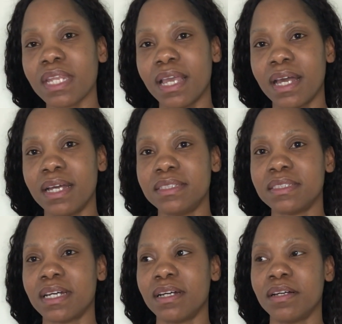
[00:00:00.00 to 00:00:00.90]
And
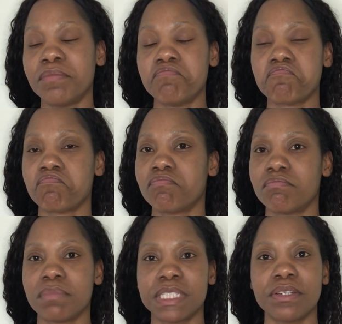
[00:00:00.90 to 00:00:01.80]

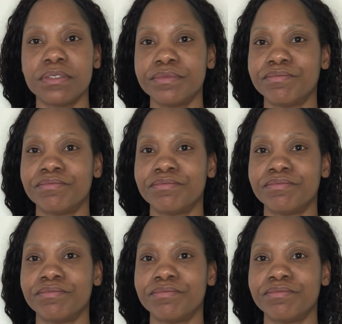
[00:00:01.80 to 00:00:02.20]
so